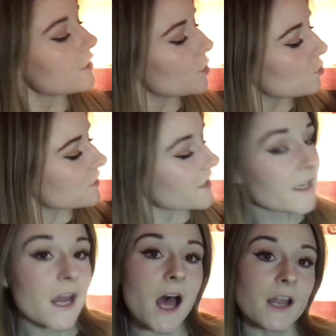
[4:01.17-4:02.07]
you will
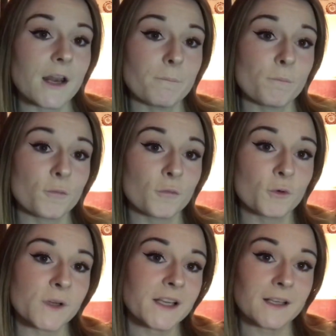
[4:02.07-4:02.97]
see a
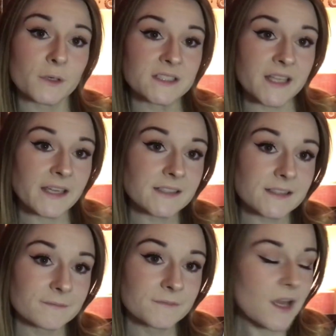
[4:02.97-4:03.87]
pretty little
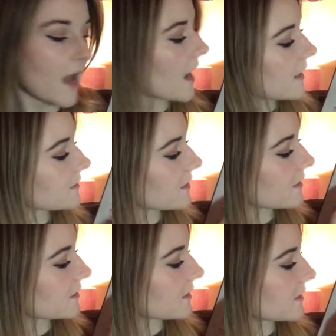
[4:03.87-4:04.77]
index, and
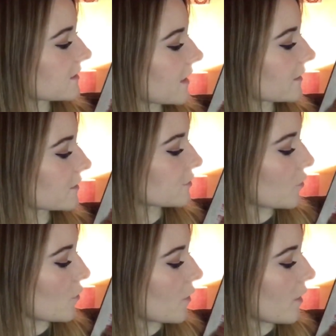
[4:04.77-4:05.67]
this is telling
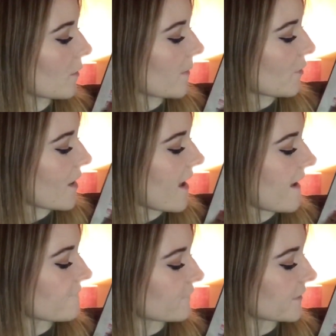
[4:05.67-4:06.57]
us about
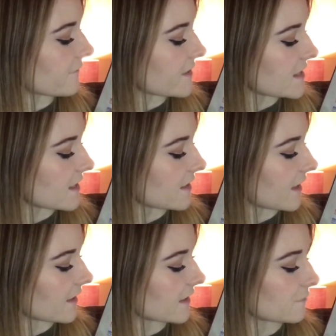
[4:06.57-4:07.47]
everything
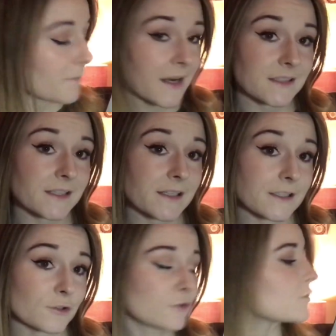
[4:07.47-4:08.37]
that this magazine
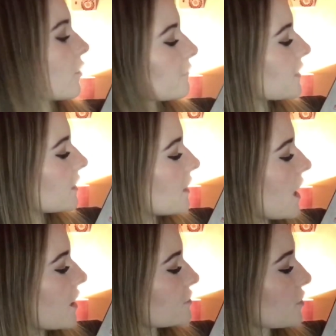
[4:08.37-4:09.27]
has got to offer.
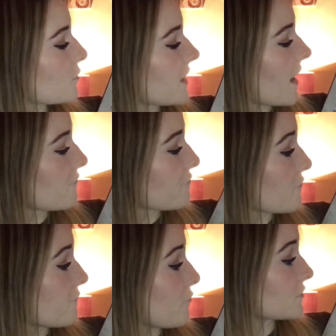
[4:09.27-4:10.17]
So we have
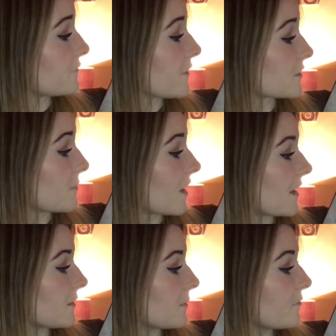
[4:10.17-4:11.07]
the 41st
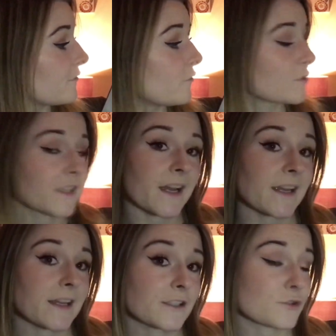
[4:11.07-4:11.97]
Millennium,
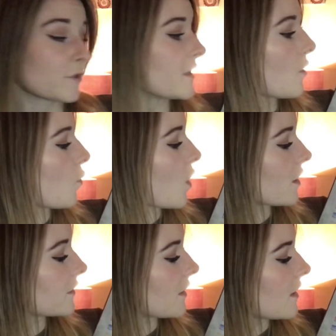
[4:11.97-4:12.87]
40k History
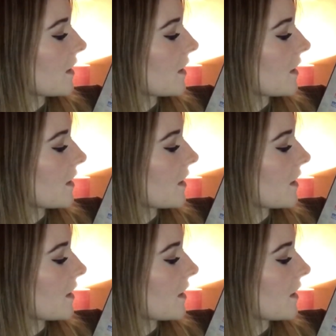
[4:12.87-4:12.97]
1,